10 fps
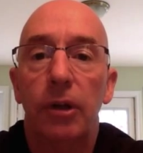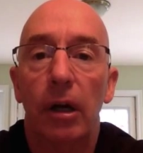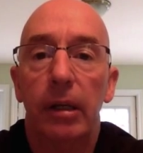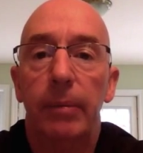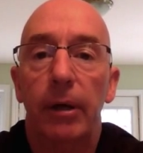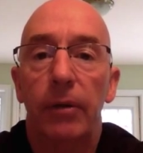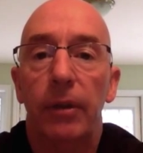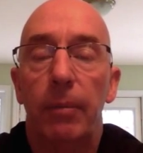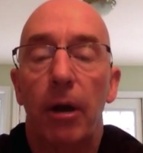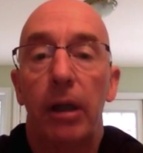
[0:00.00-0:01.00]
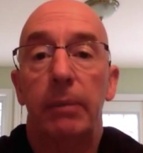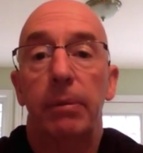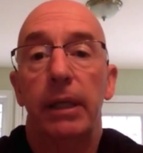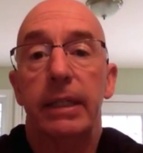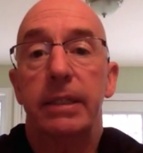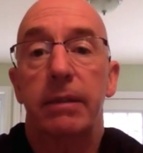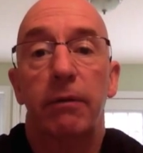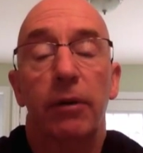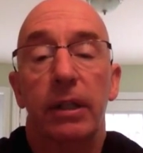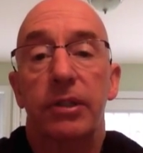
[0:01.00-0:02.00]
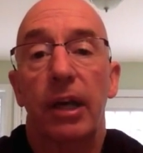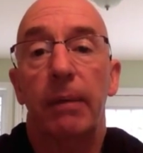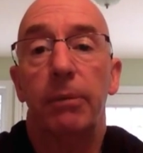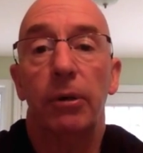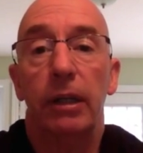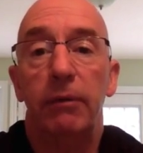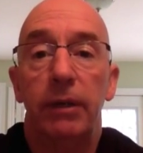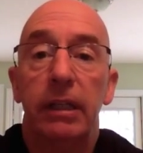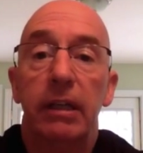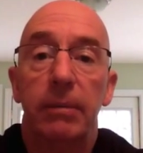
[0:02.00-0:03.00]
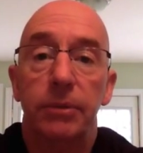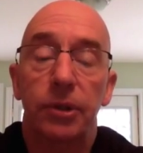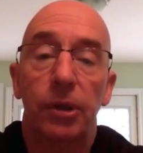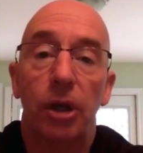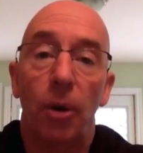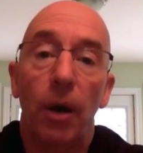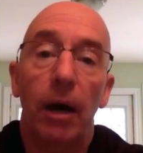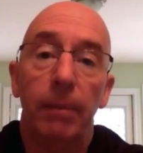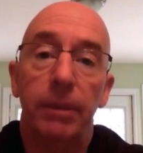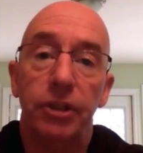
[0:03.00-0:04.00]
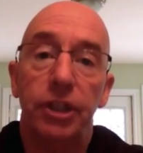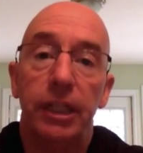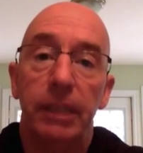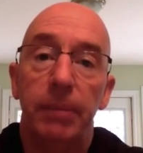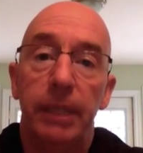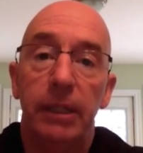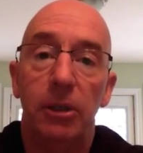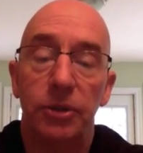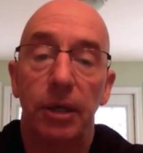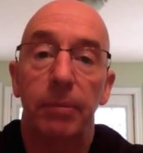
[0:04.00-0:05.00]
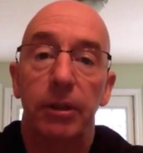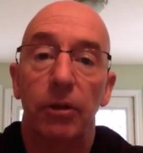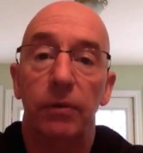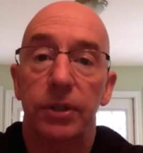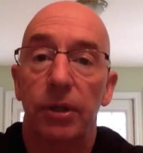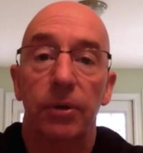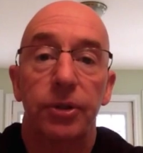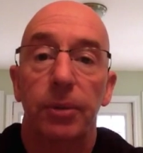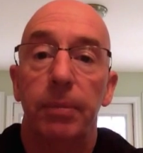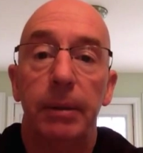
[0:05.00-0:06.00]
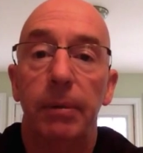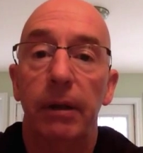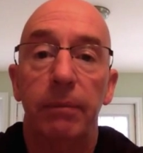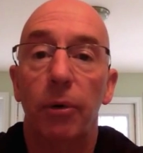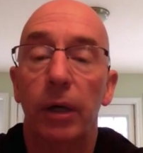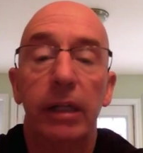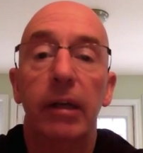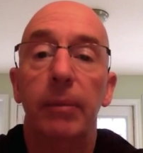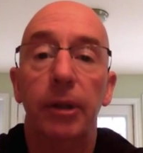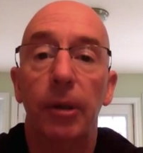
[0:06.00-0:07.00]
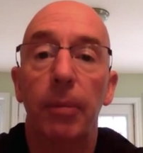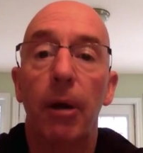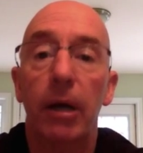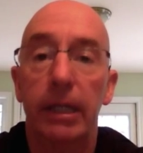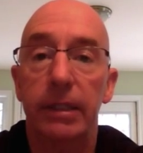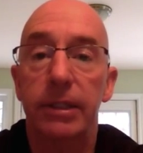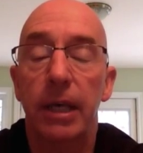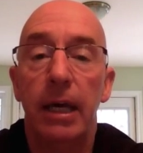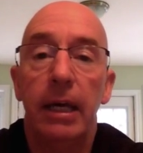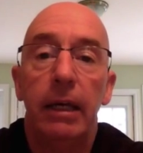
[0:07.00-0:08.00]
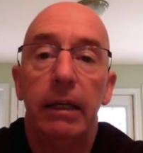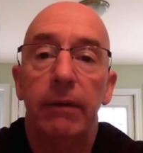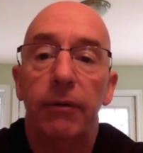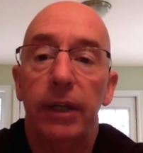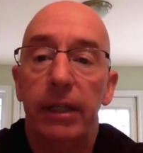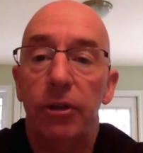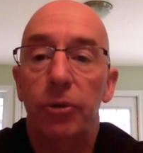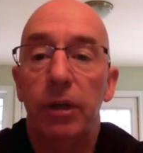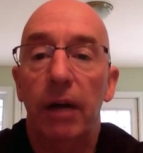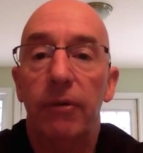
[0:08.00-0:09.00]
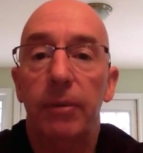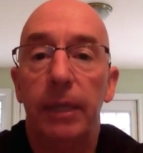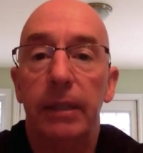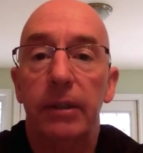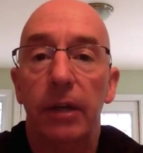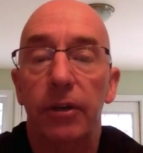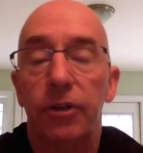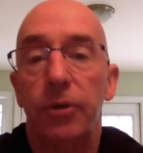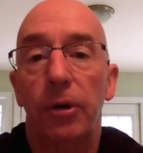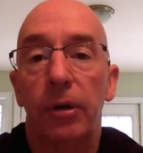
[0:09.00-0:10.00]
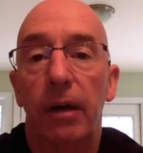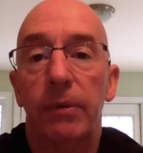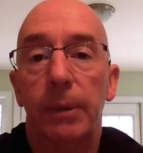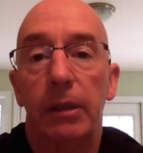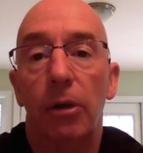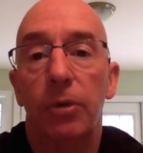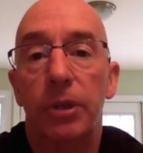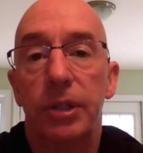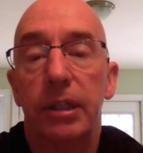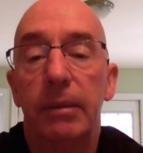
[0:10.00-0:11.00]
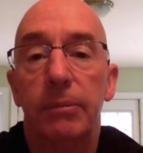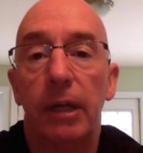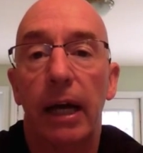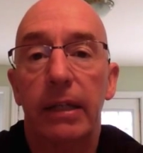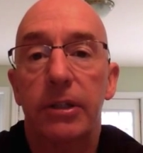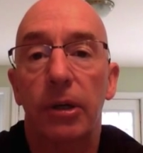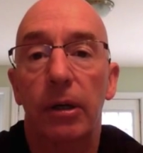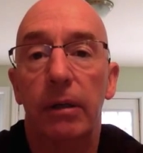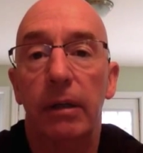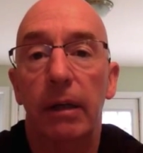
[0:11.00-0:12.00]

talk about the marketplace. For example, if incomes go up and GDP goes up in Nova Scotia, people have more income in their pockets. If the new government, the Trudeau government, lowers income tax on